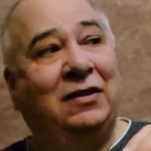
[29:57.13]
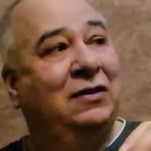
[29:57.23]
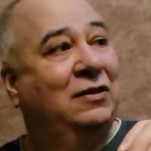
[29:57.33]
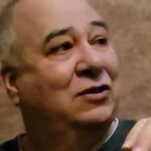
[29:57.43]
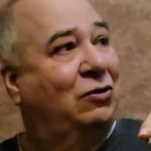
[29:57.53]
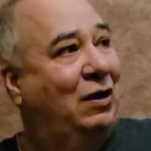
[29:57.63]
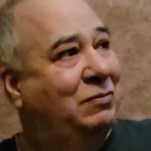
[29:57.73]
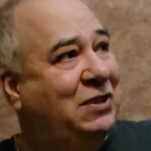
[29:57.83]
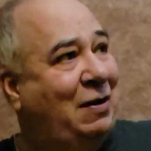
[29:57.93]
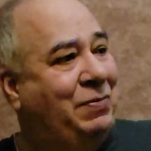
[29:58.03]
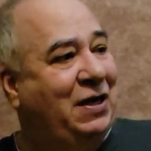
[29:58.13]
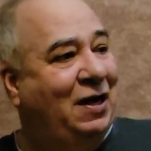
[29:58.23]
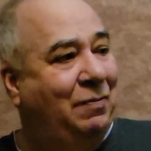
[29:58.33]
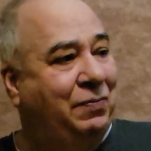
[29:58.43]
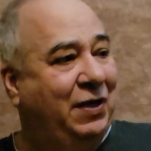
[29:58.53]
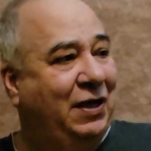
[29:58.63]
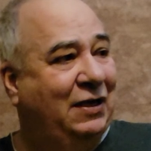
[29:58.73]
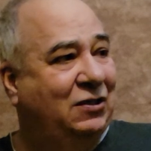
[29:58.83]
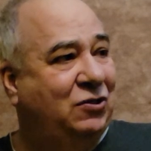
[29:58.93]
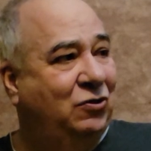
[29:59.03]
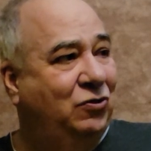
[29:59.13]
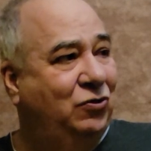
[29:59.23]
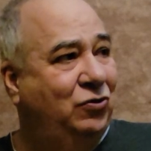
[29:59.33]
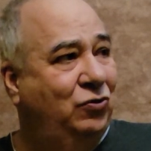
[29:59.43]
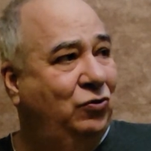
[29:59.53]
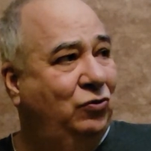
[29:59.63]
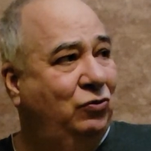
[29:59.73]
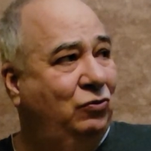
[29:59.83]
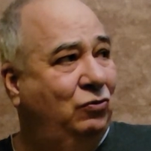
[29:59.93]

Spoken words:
So I'm stepping up into